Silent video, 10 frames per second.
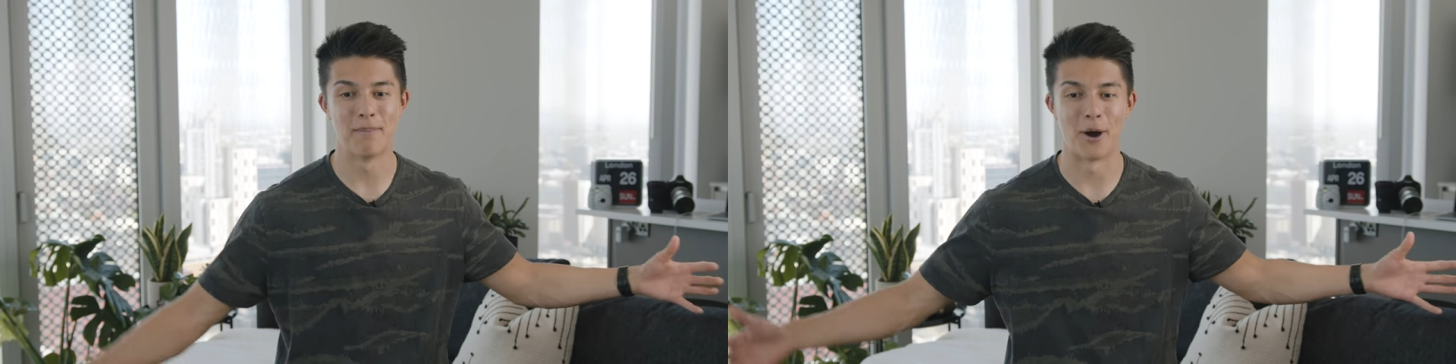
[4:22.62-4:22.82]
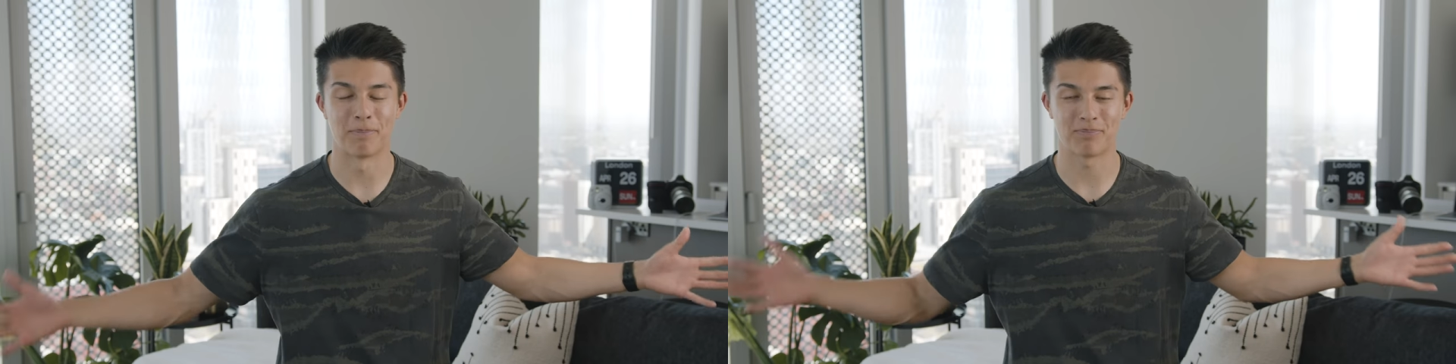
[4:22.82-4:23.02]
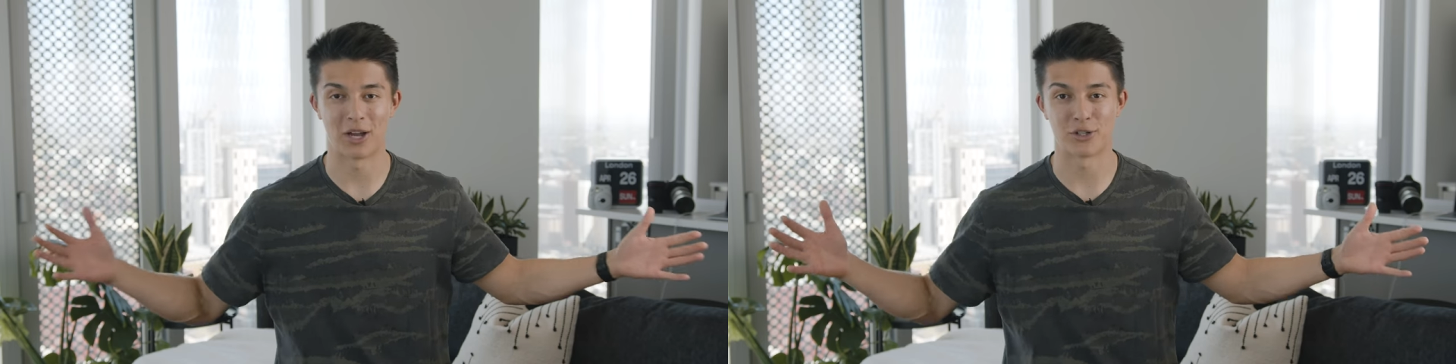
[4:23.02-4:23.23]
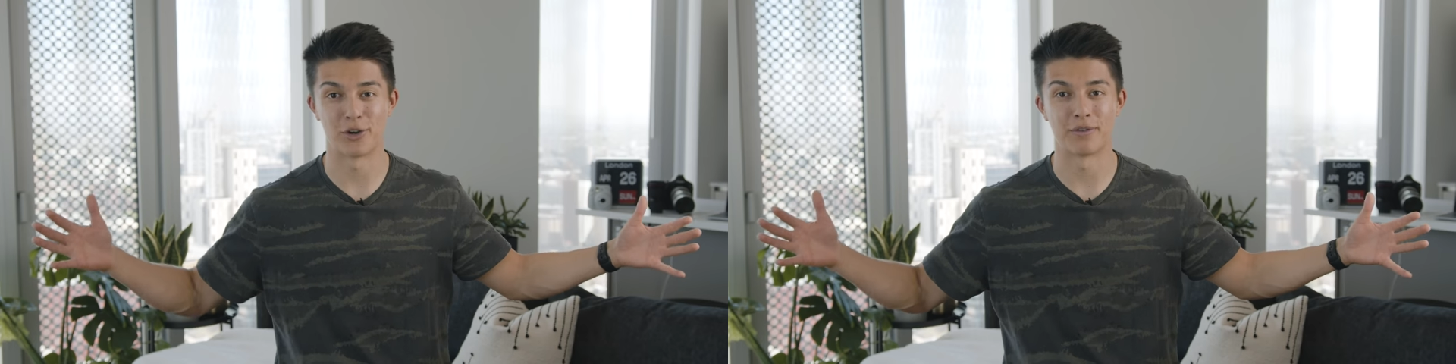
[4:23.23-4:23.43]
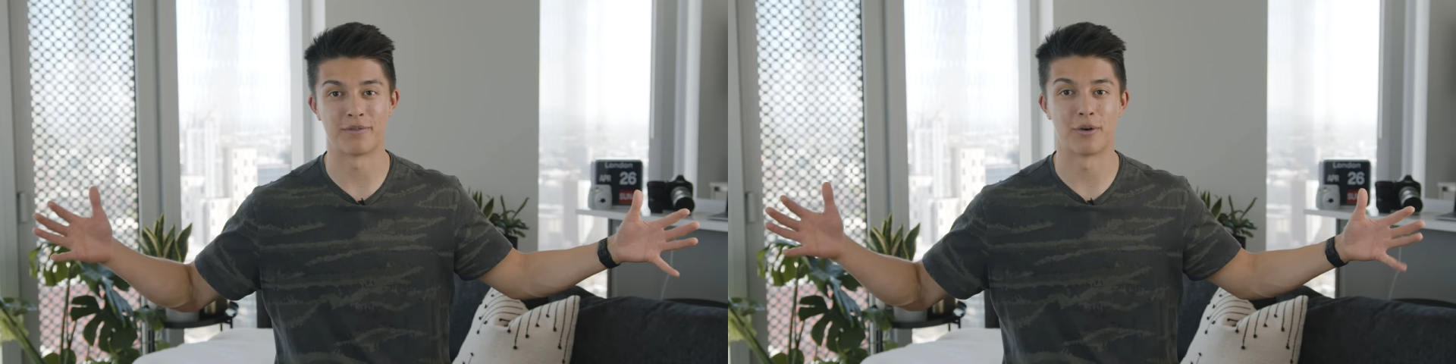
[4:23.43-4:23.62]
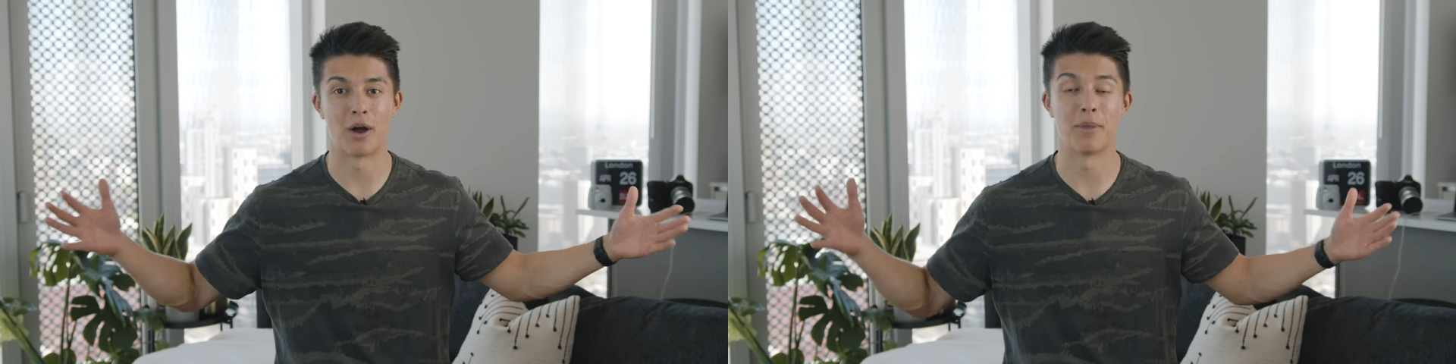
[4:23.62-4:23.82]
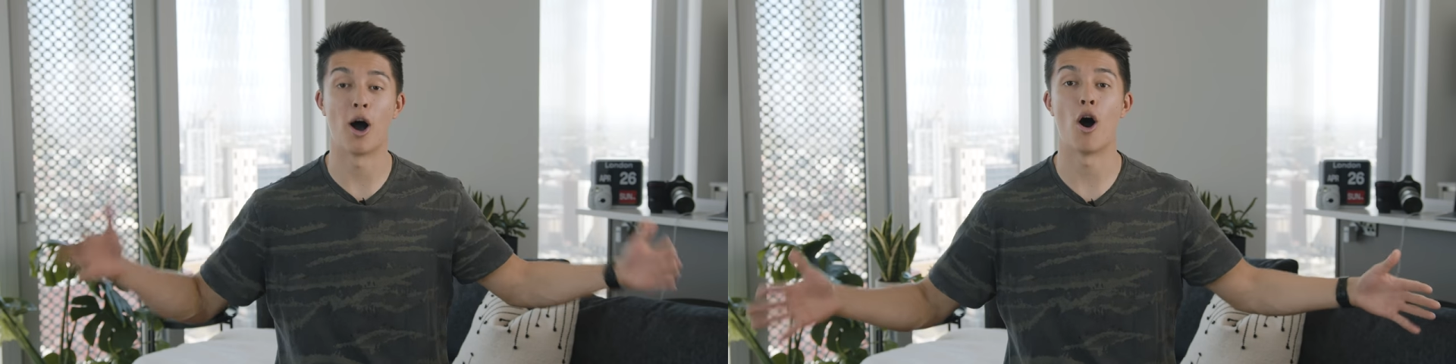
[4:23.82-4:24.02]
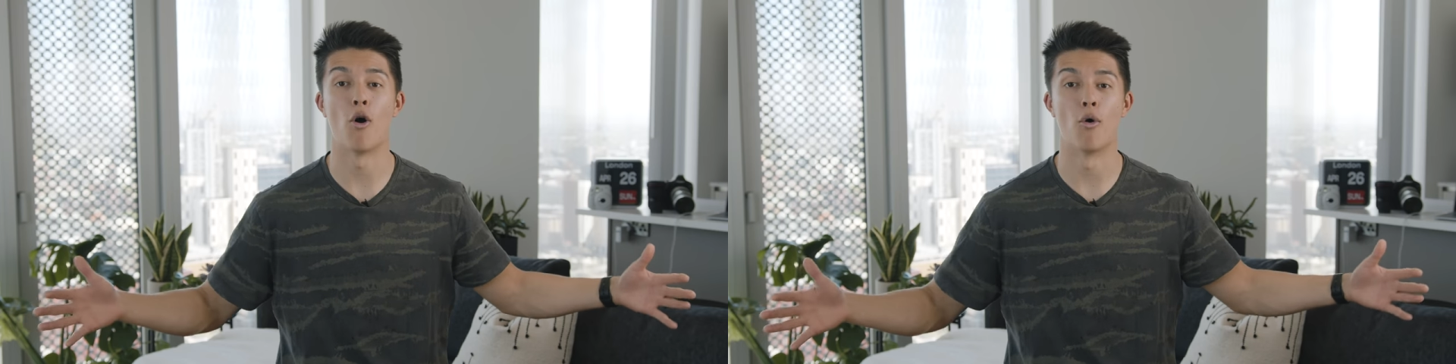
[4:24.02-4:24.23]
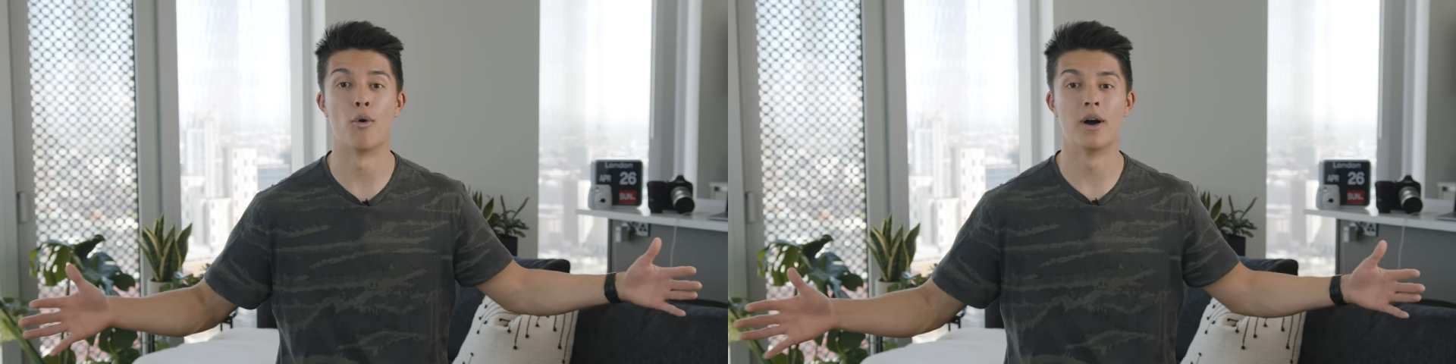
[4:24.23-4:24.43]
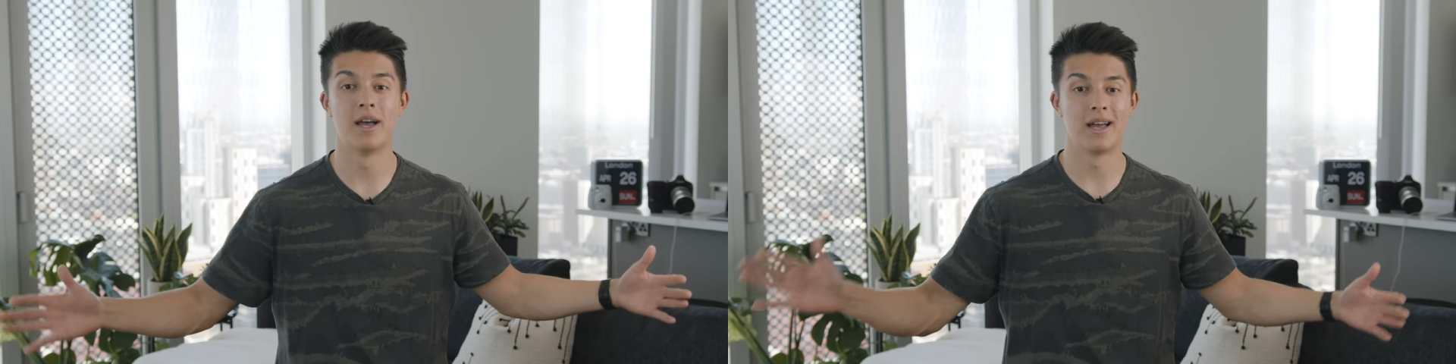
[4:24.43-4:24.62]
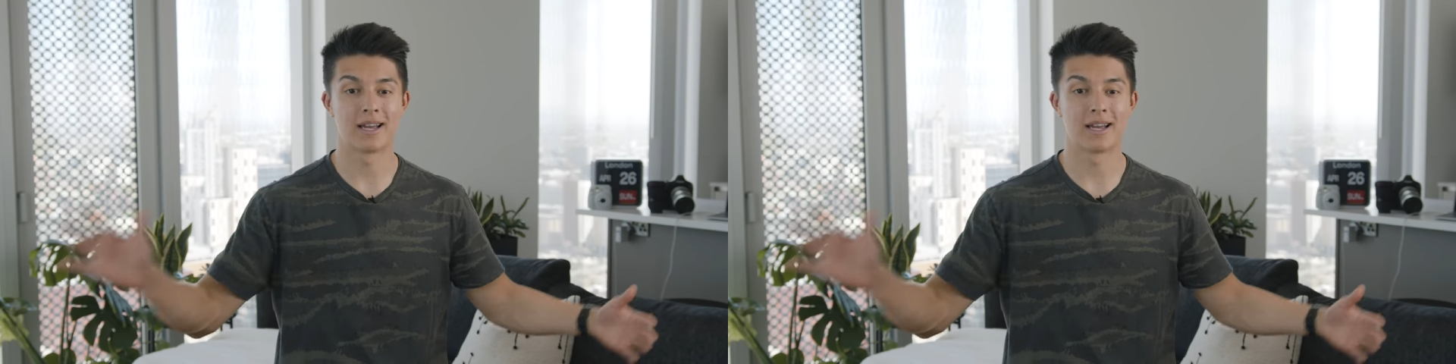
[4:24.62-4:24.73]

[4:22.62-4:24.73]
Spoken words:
But I should have filled up the whole